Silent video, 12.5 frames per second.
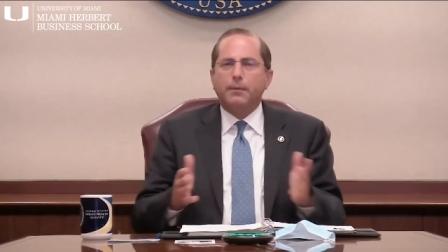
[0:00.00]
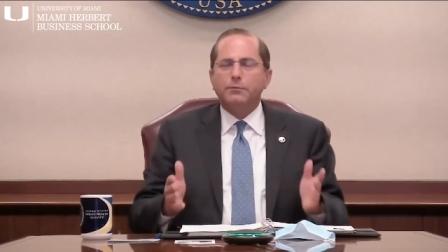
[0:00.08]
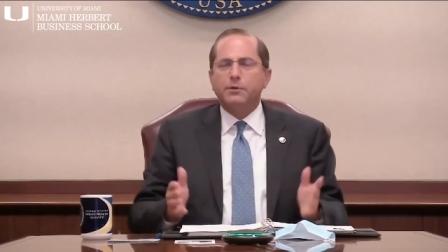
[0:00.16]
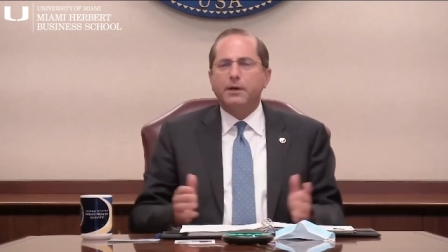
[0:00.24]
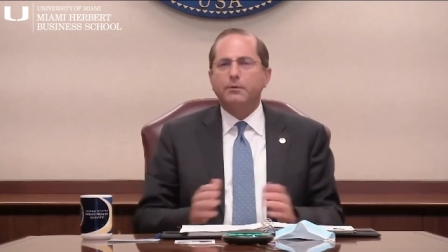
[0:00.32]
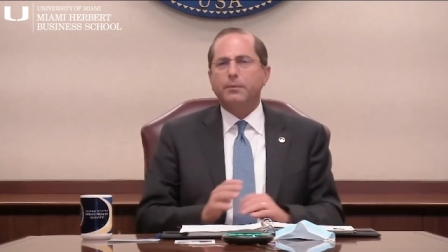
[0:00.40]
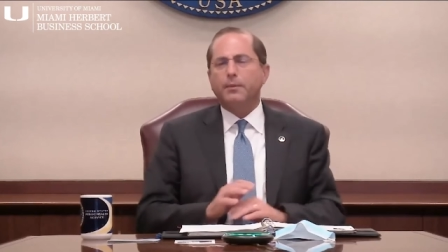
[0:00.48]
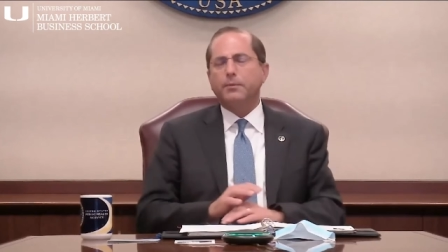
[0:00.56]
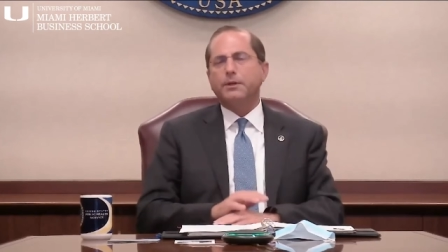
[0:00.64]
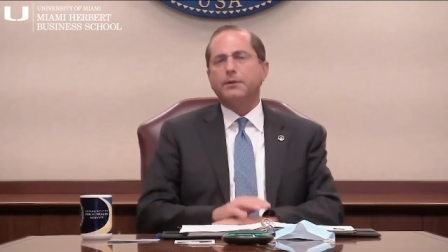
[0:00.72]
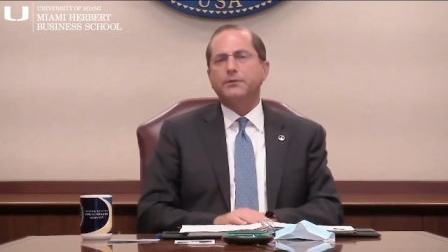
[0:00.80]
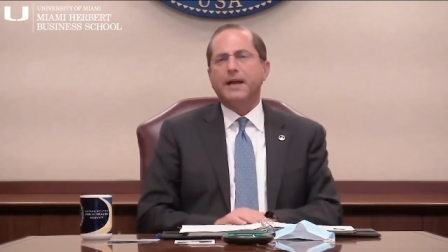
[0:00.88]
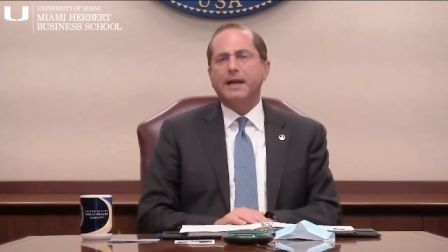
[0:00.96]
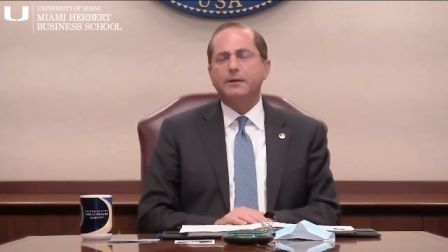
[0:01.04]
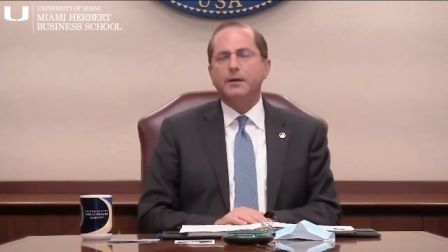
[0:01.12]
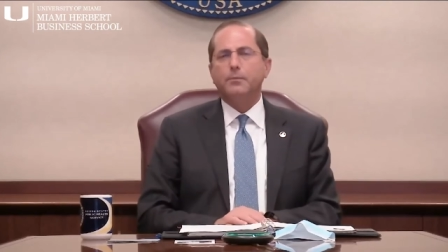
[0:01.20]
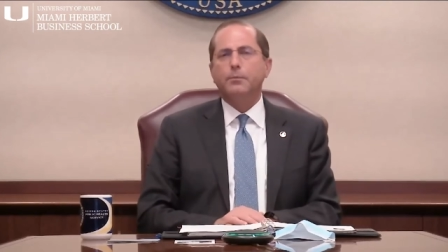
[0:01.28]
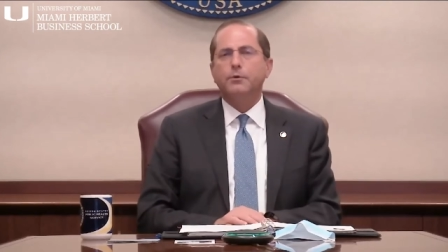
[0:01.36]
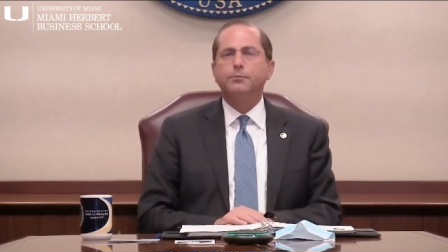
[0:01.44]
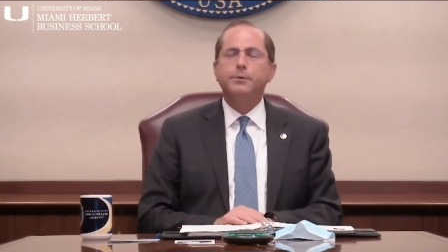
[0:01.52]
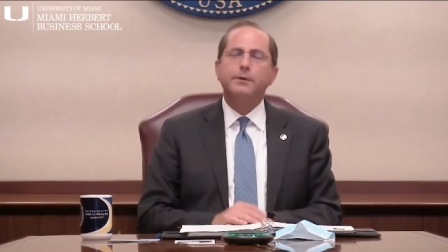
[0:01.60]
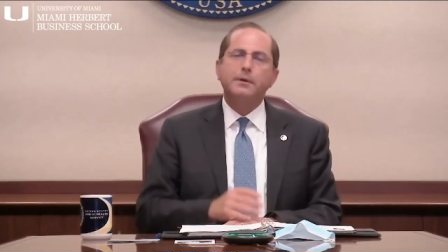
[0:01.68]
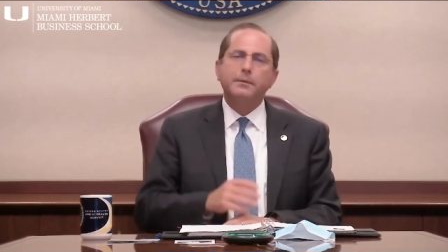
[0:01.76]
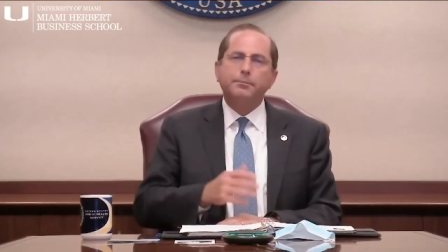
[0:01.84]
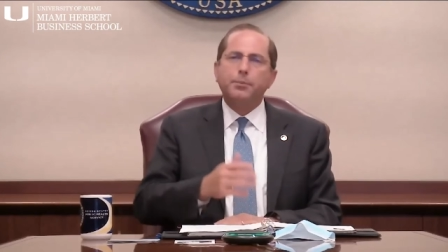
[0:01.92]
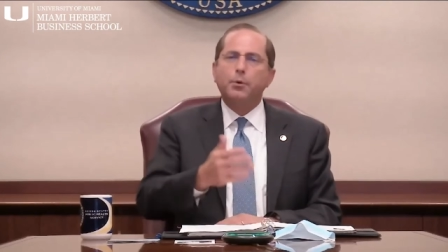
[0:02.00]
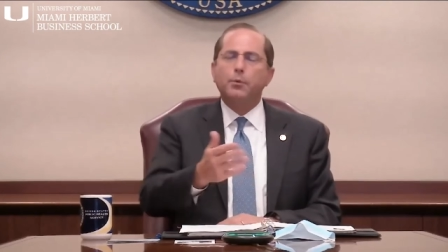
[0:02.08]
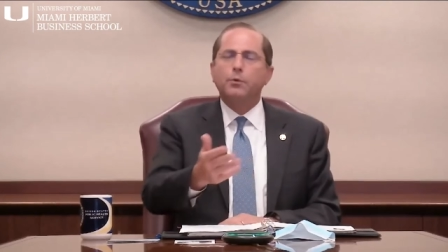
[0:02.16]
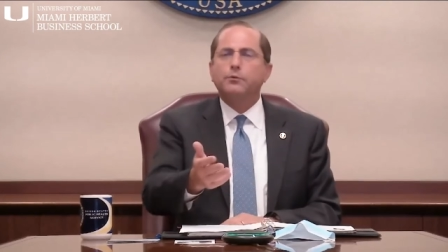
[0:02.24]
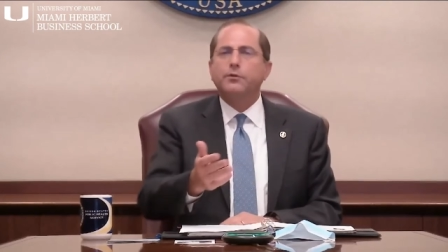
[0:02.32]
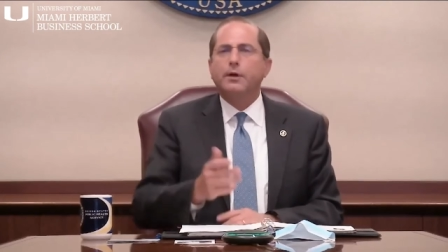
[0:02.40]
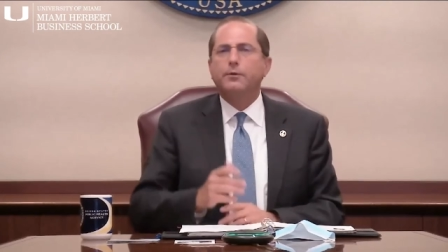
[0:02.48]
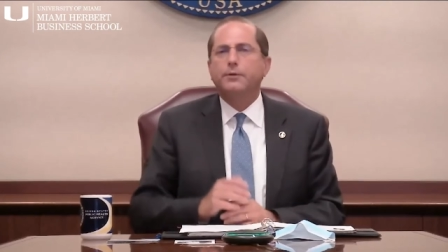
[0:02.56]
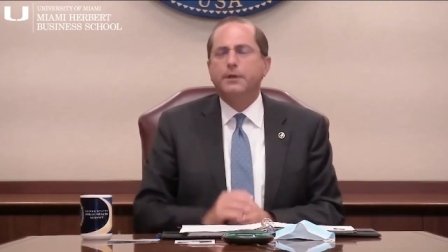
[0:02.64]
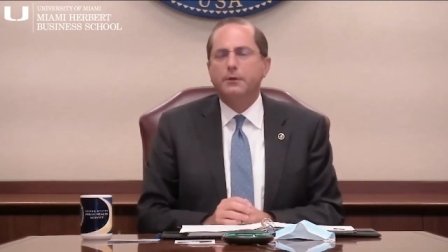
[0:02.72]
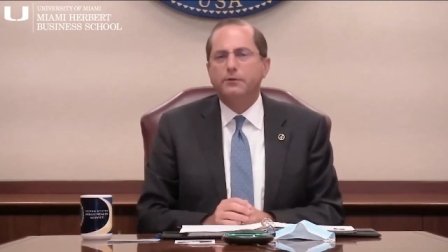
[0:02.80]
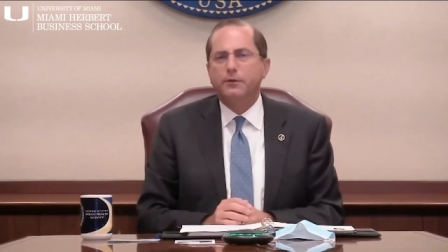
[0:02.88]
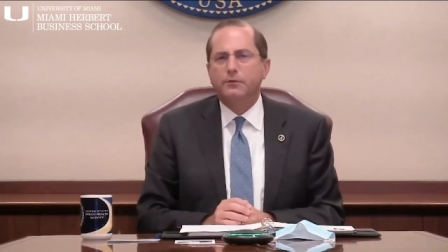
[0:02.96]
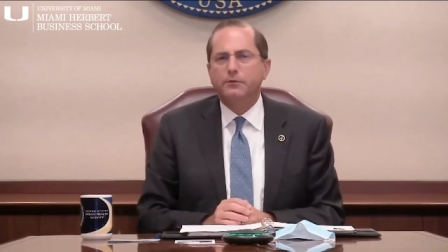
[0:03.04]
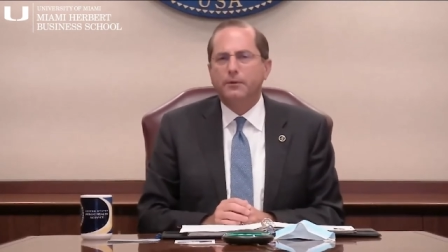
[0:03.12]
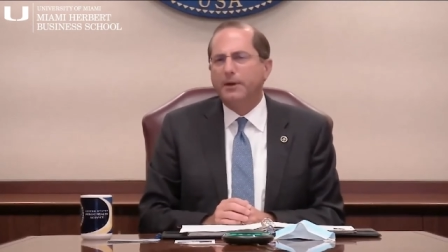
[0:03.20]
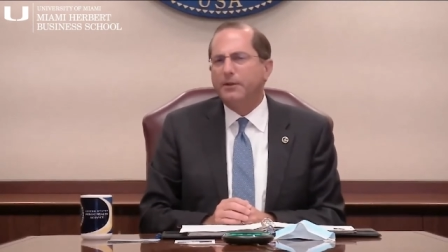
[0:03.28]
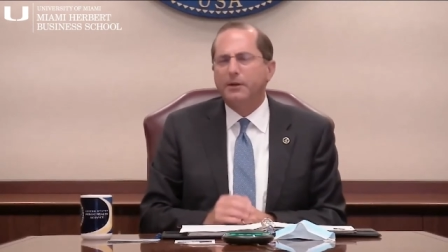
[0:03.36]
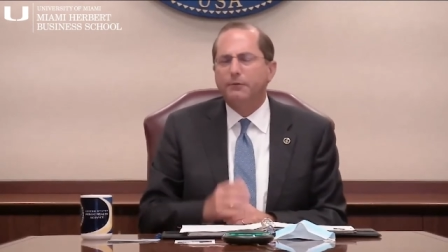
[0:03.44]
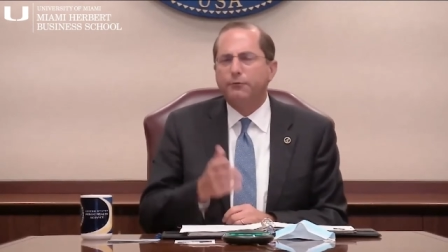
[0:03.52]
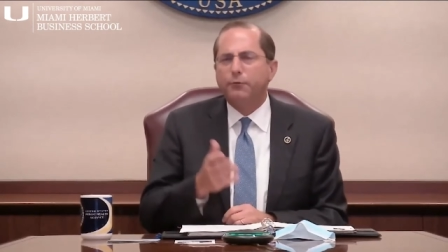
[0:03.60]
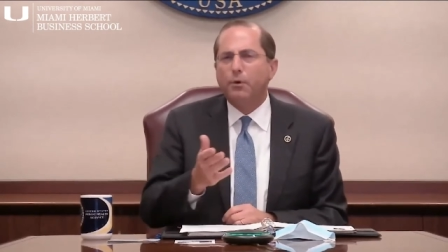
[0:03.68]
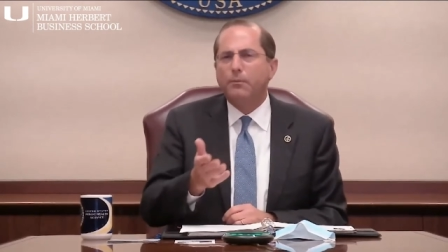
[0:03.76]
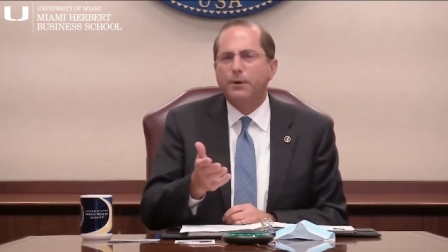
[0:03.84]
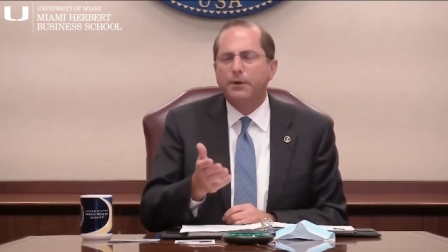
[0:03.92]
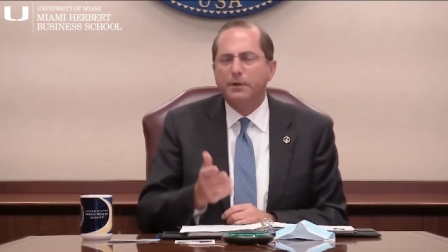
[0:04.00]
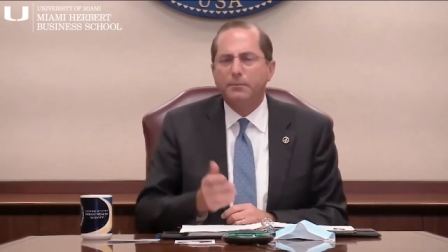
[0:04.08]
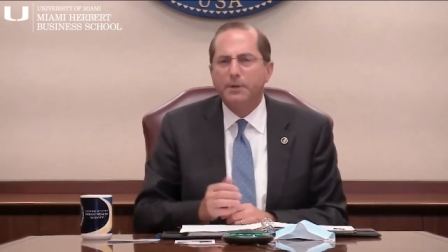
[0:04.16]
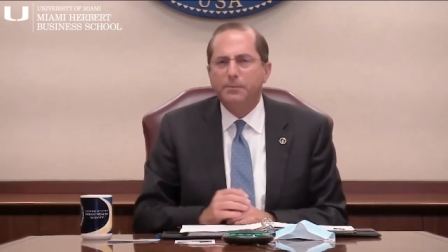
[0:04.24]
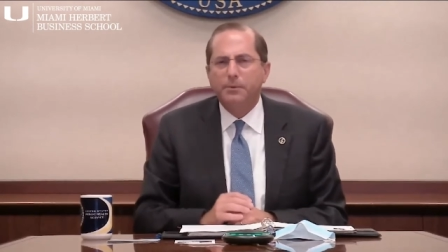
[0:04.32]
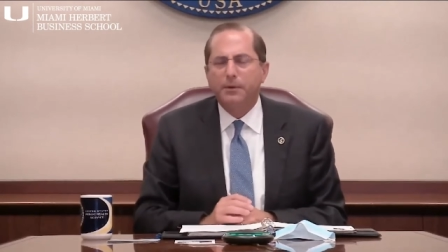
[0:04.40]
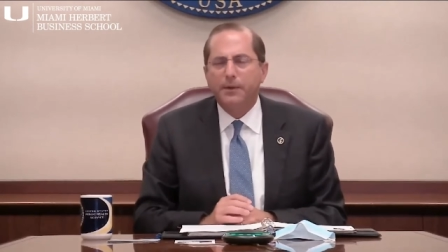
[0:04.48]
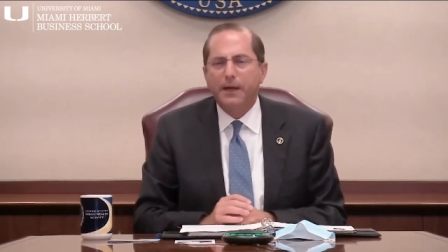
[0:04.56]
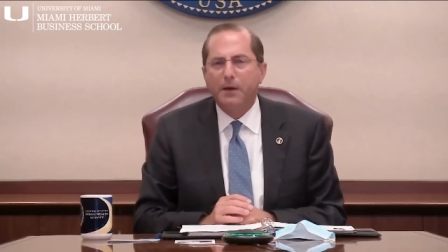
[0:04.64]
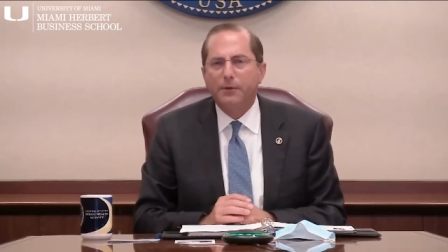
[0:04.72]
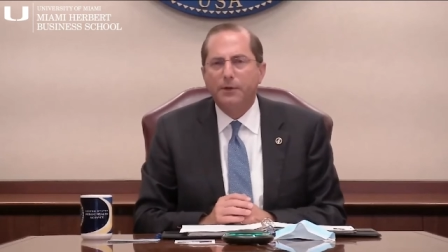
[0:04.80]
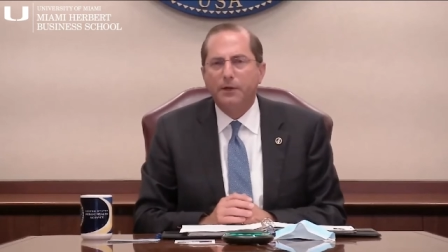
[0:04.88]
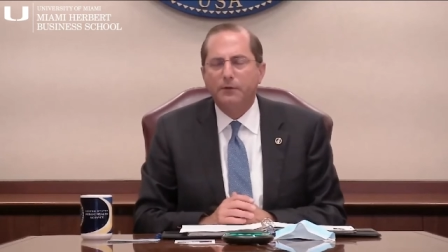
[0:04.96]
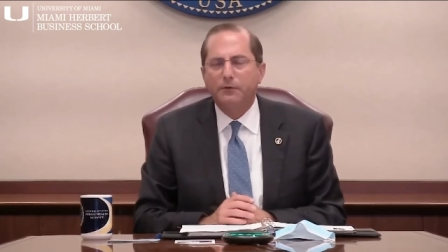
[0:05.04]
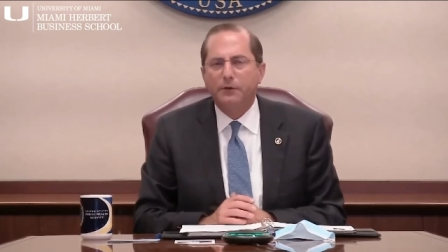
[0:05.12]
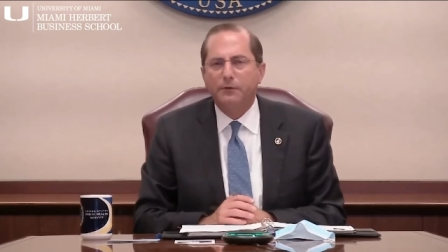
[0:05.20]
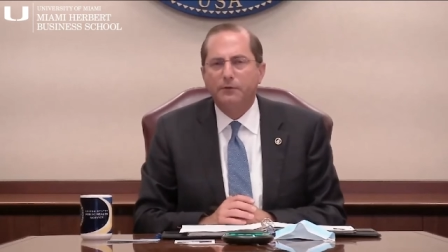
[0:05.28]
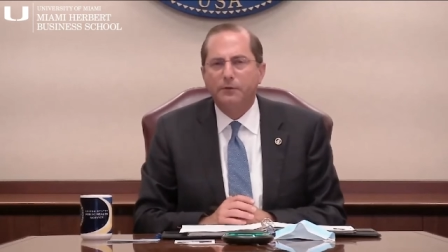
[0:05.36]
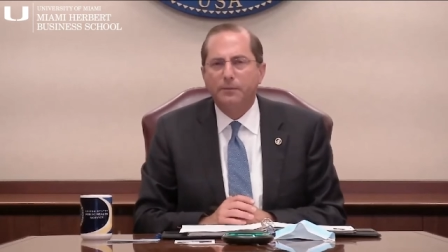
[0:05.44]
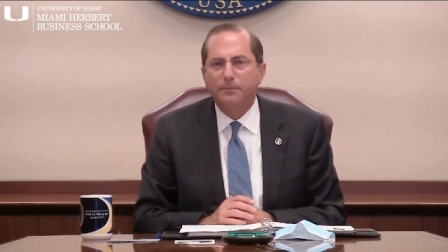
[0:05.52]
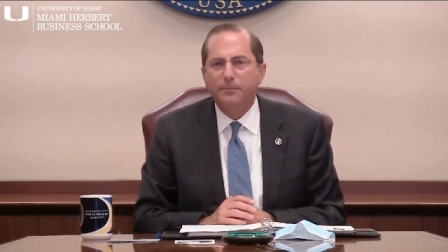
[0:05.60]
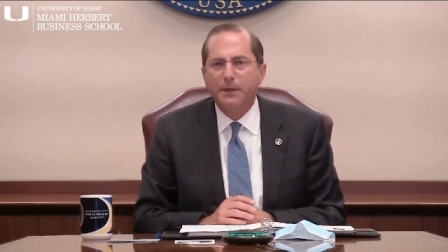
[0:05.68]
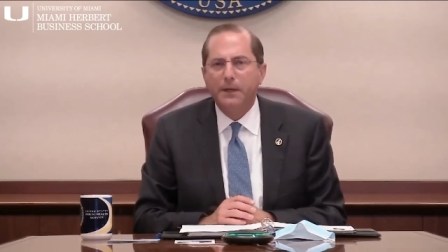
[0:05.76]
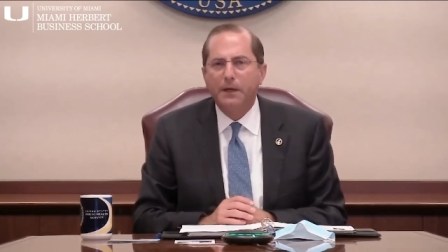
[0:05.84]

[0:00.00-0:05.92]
I'm trying to remember the exact numbers, but Peru's healthcare system, I think 4 million people in the healthcare system,